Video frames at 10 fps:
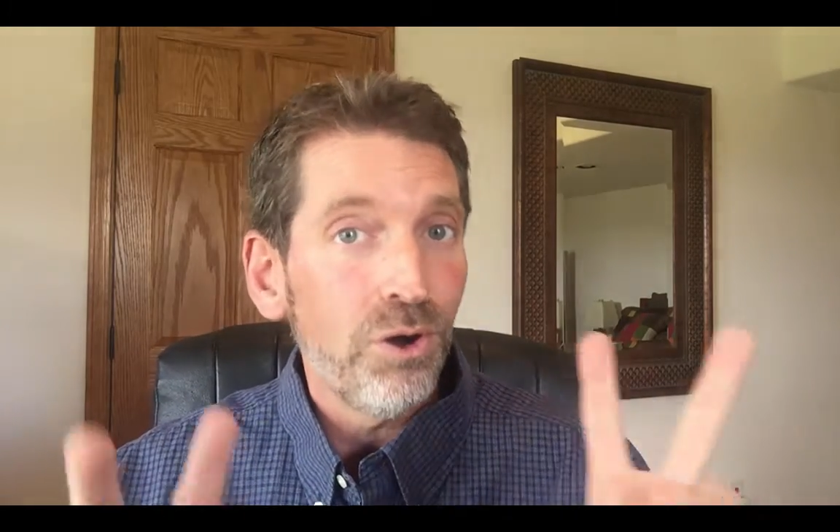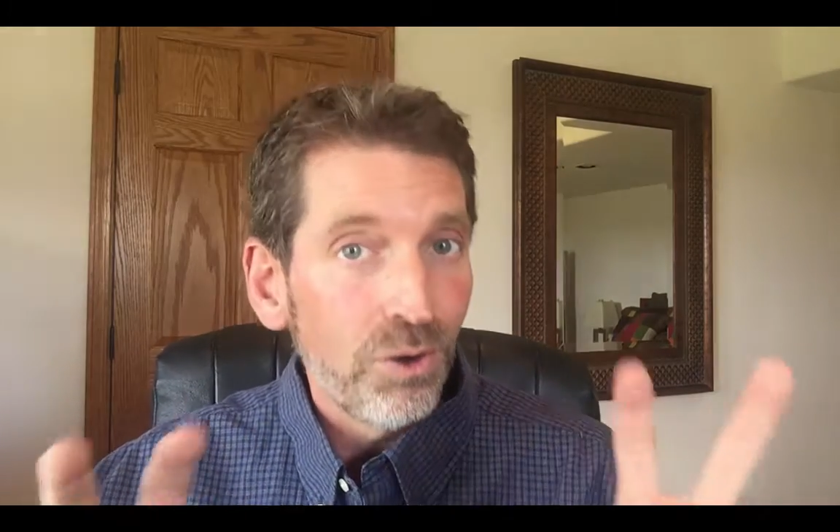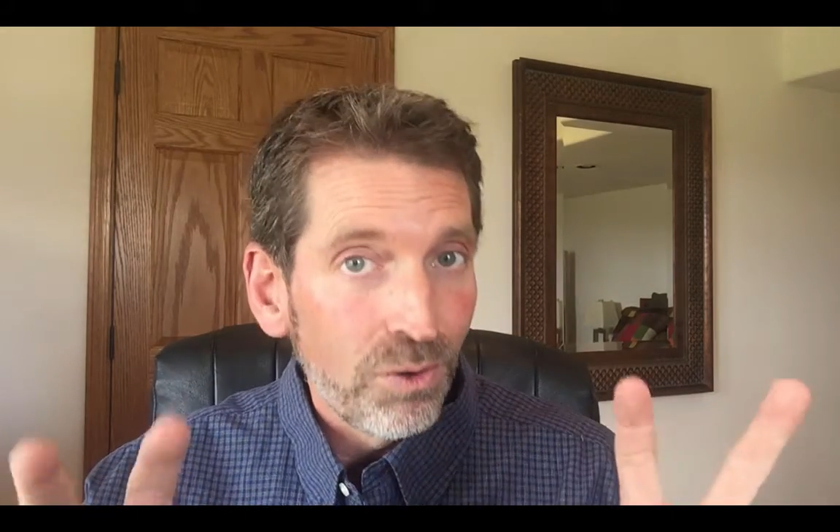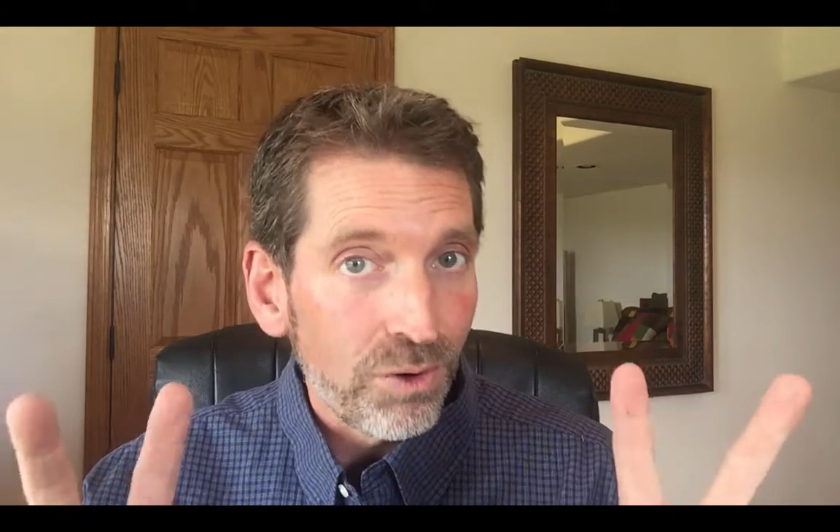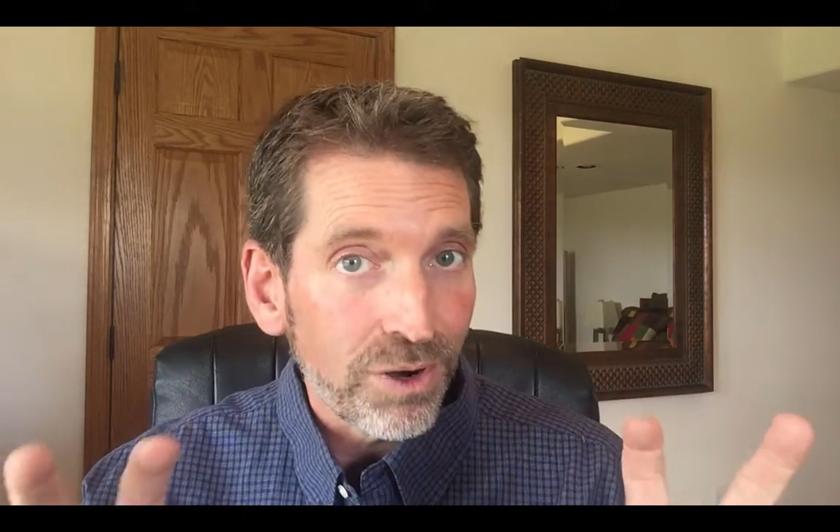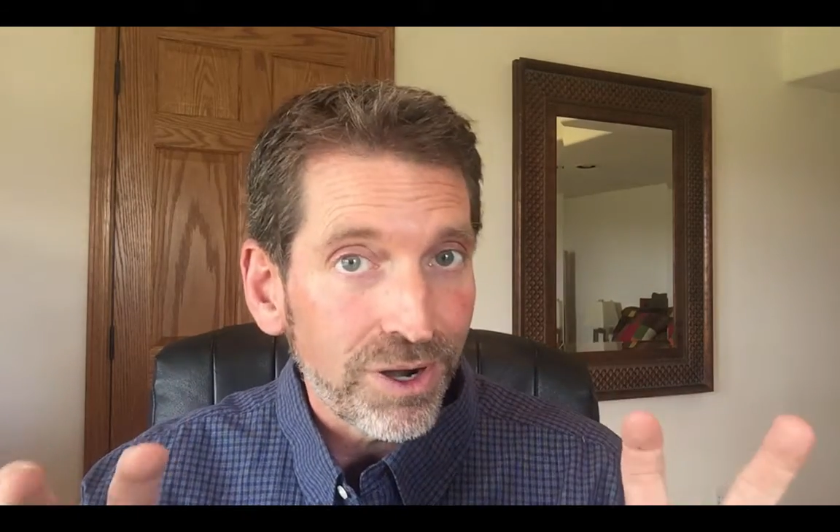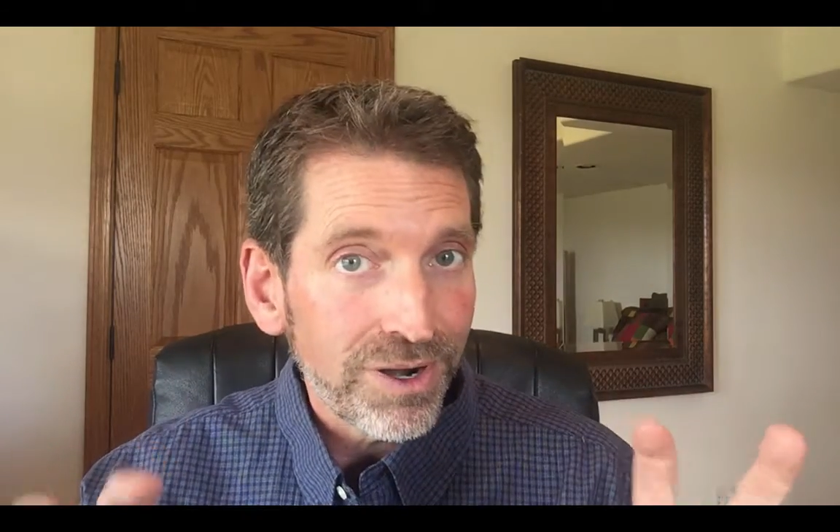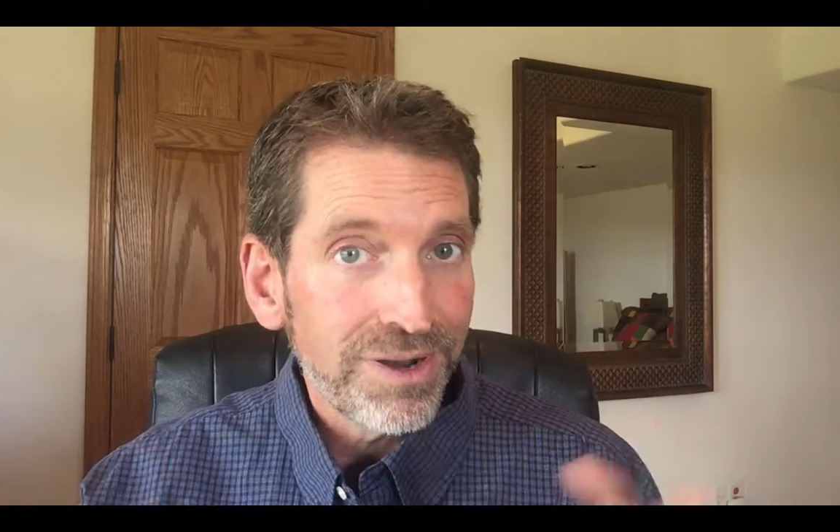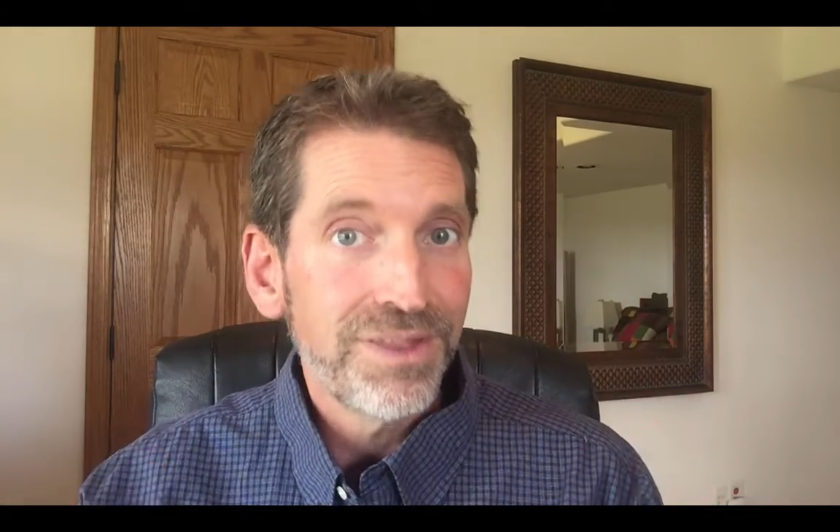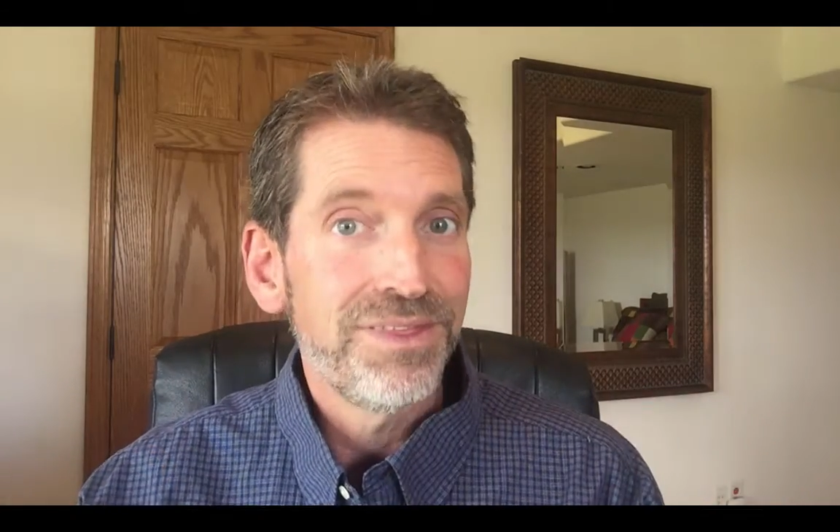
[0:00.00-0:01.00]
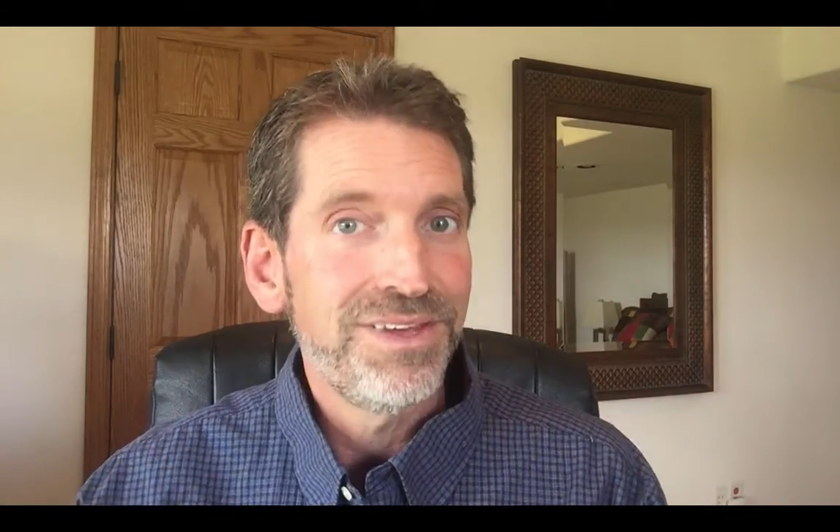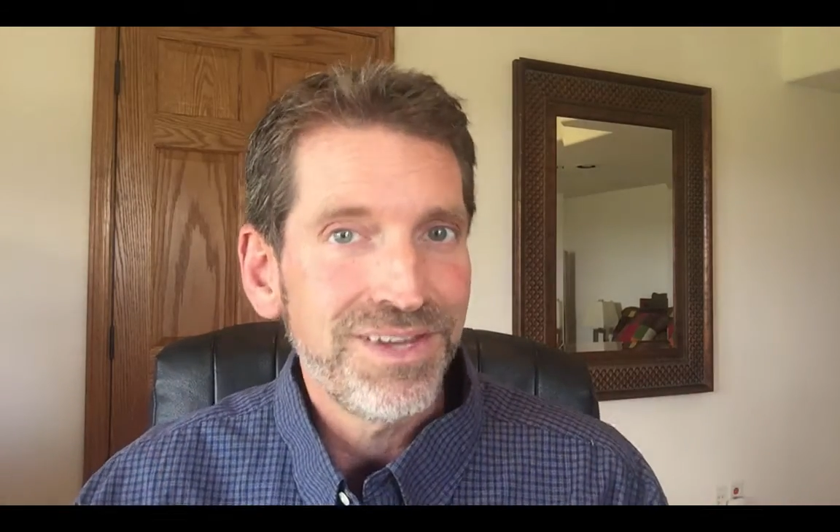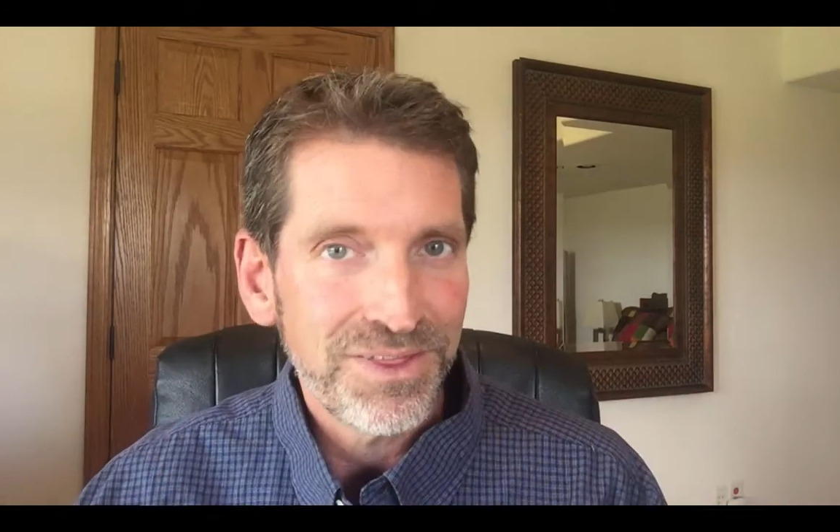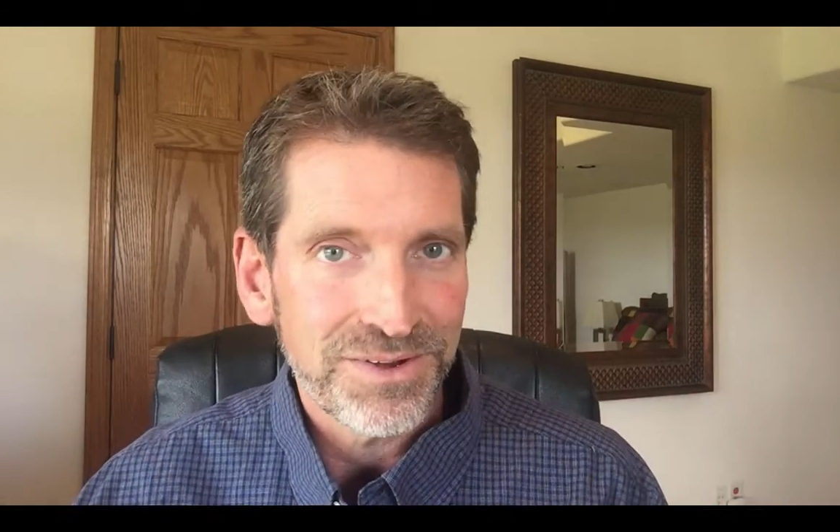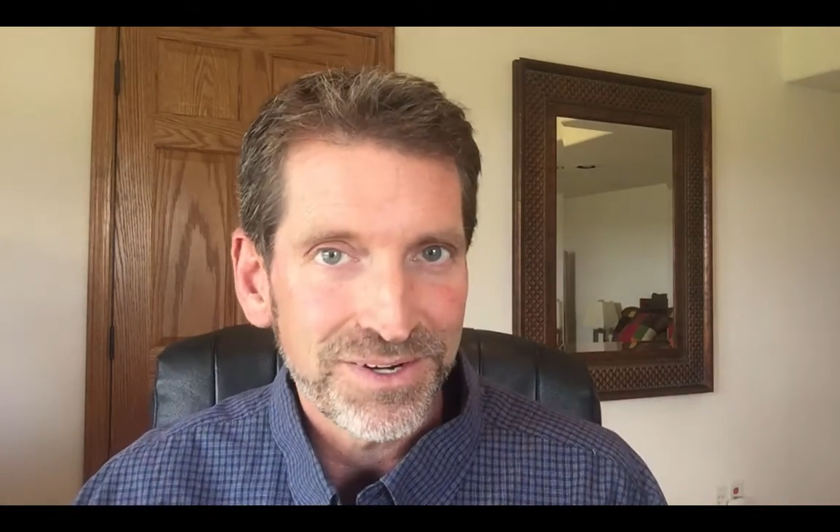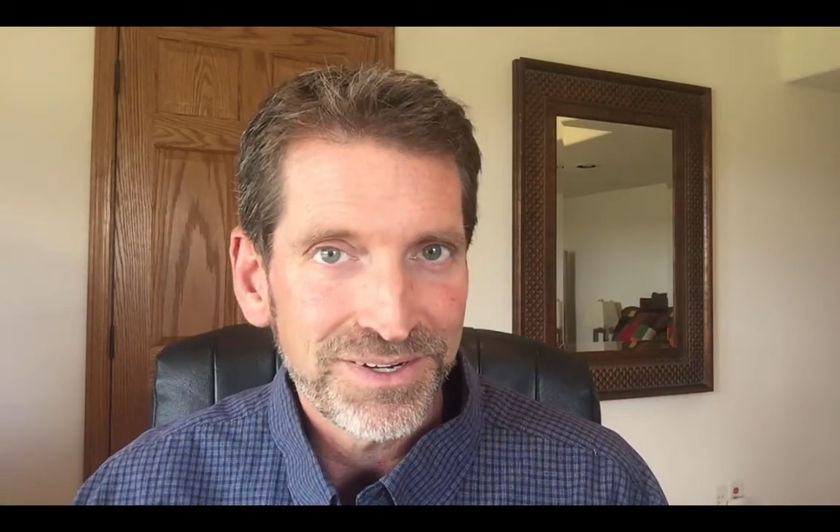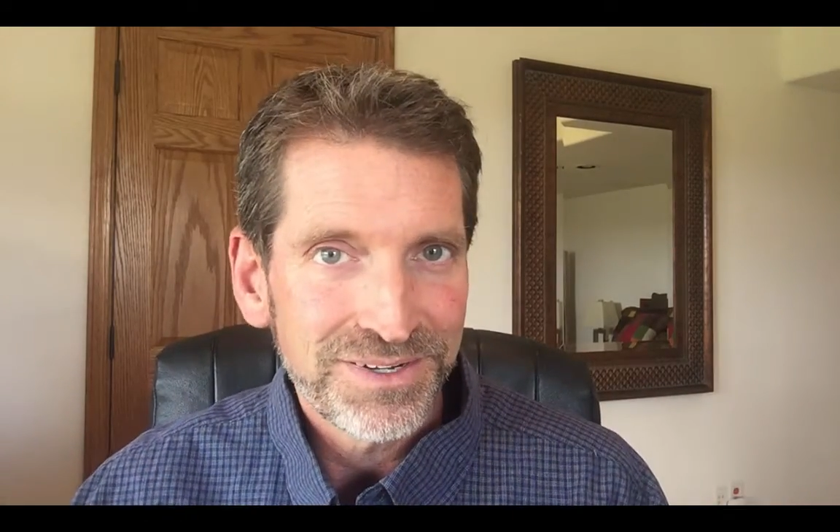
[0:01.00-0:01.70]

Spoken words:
or the other.